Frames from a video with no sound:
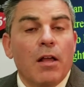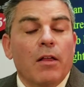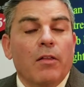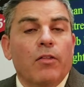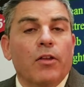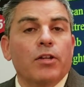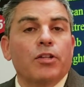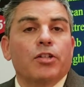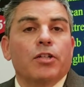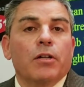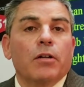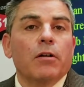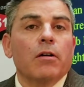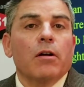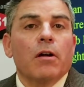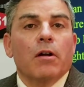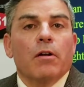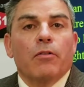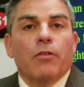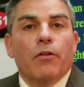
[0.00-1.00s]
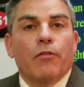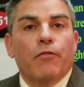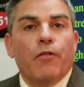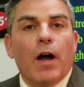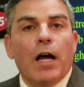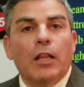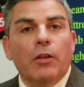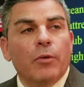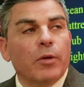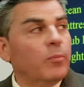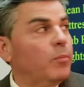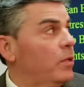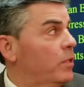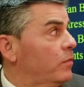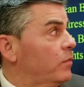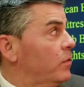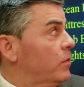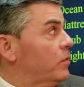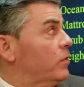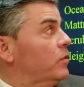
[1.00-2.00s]
This year, the following
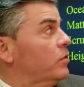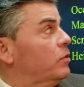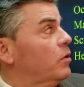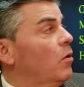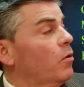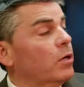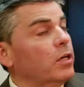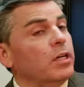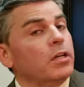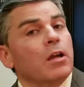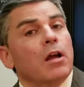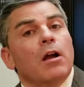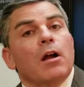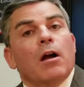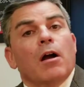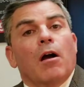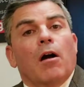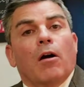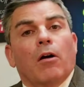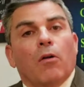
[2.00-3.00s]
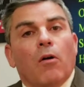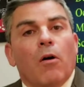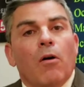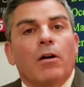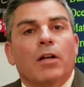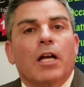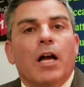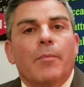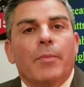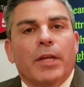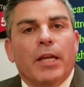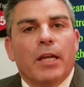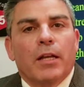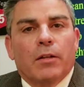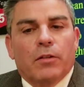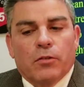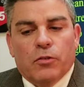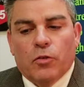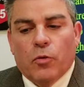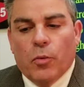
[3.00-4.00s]
businesses noted are all coming
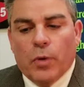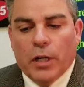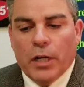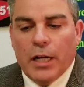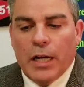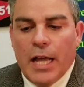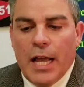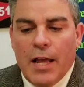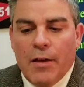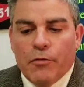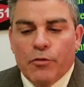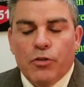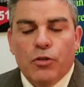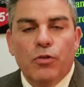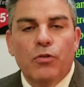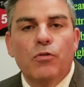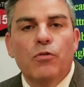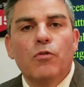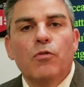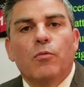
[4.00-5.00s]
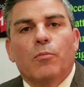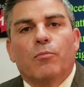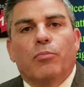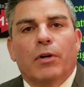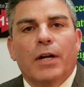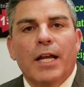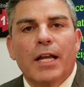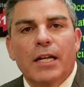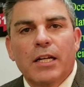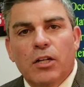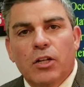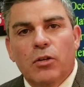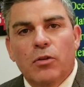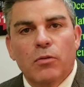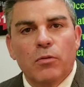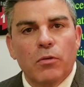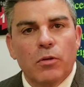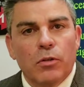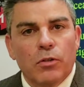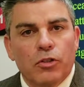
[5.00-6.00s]
in. So we're going to have two brand
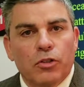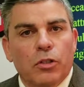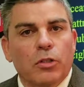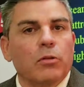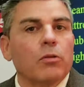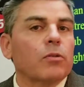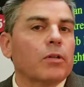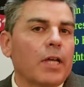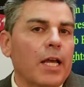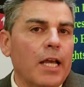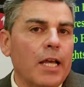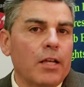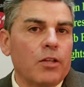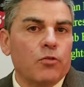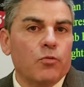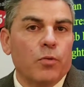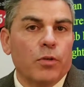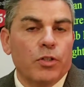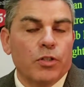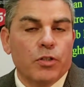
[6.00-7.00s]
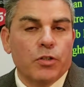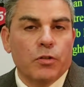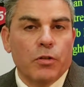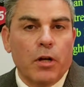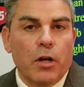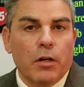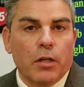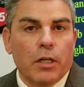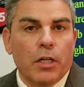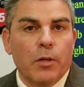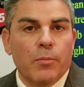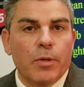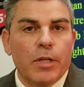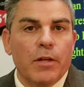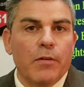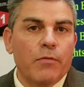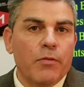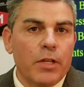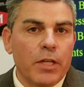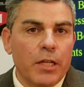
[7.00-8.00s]
new Circle Ks, which are going to be
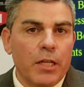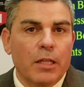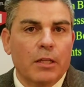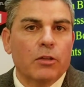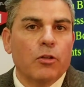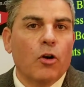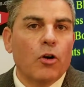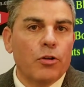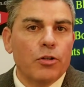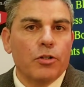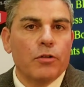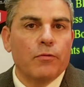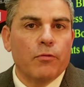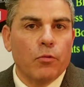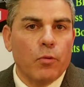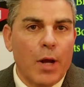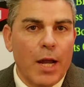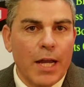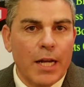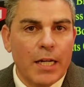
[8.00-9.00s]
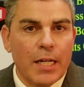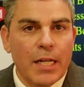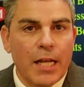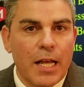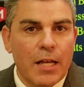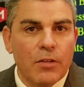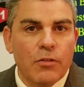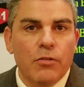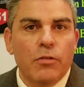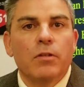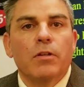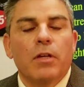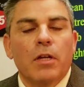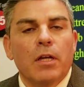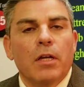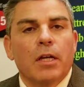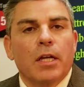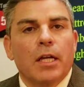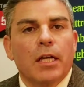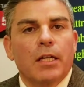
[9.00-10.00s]
of the larger variety as
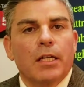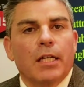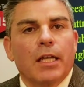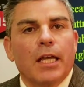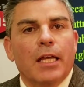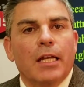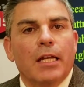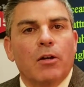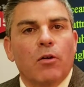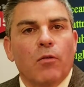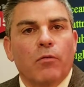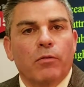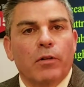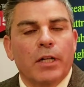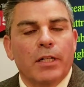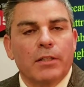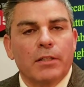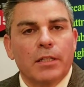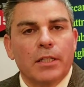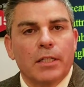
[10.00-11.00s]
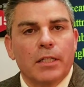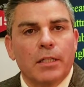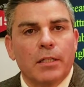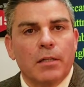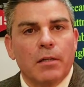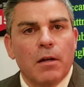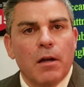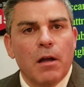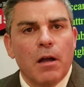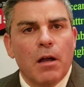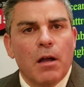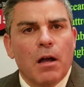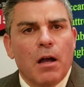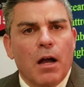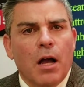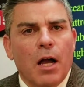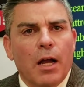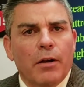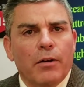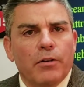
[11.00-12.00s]
indicated over at the
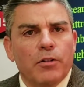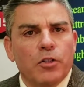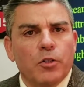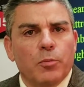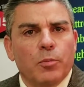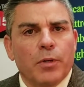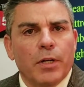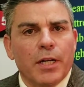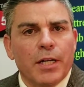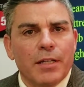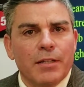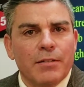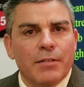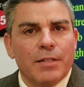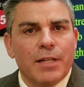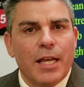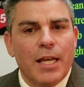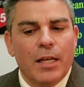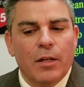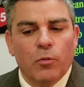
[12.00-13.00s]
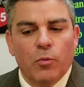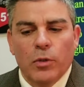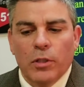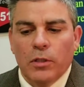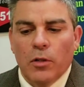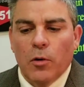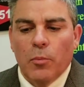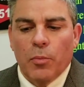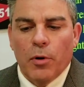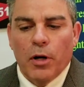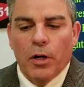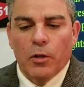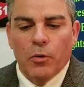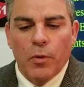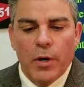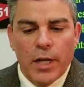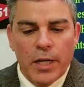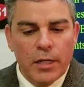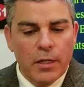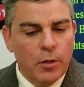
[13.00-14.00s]
Iron Springs and Willow
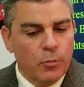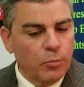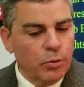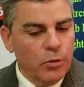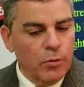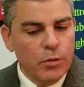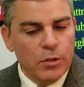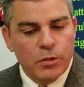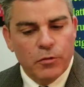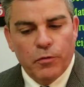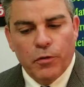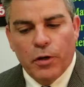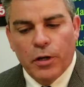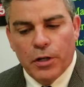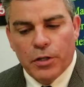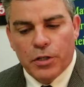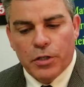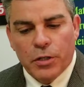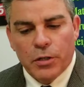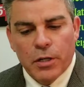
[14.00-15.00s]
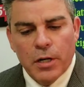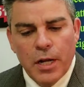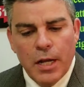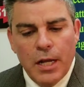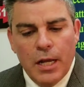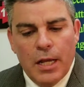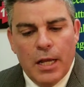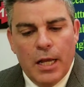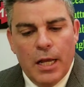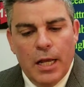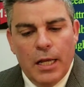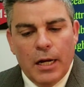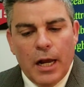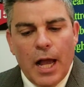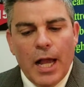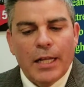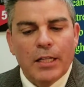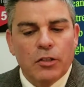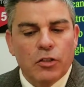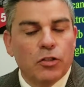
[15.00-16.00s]
Parkway, Pruitt's Furniture, and
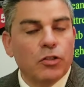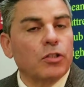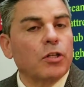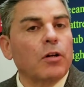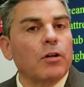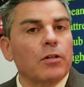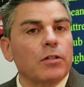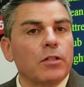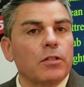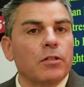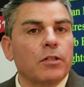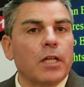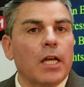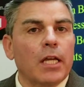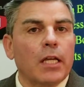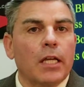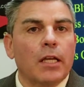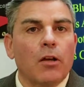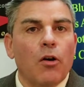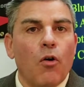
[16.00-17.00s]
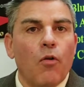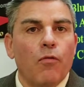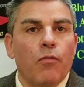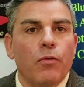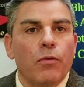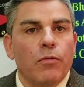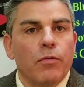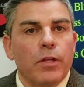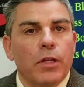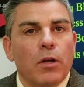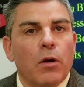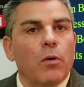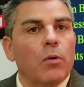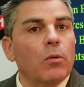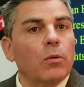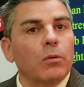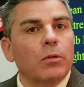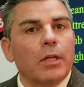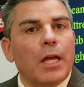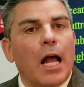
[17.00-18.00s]
Heights Church is taking over the
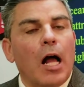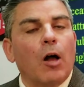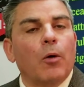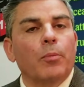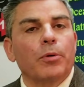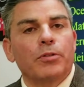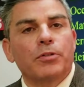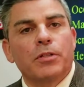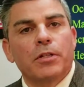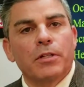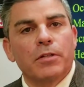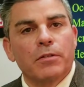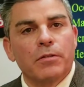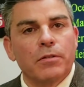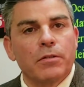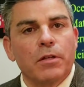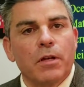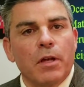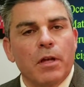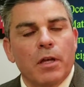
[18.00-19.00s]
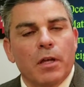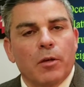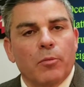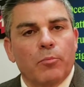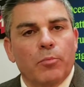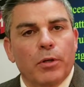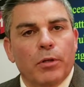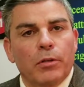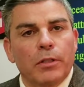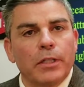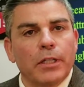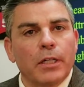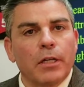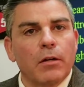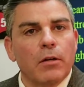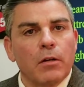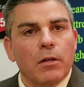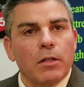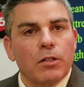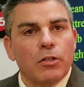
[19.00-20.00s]
old Albertsons
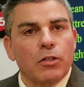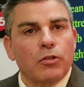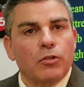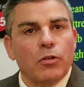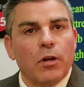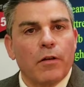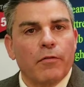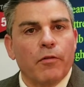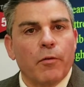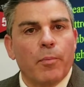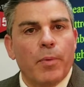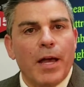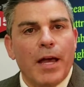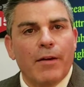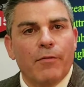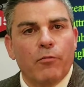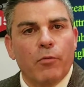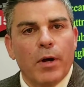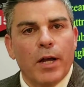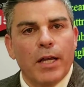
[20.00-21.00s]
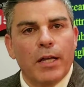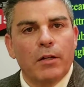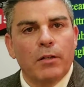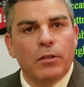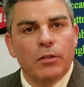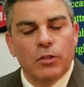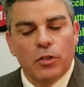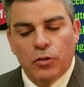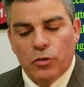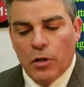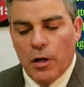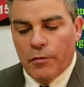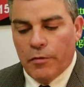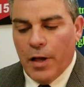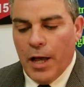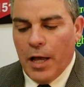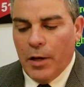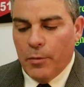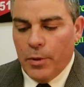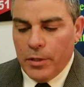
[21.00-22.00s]
building just off the pathway, just off
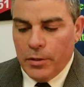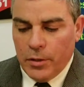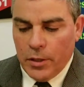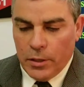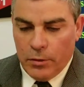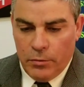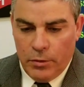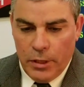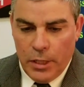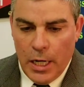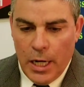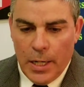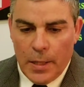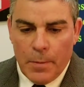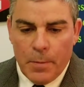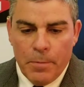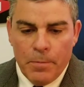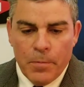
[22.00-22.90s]
of Highway 69.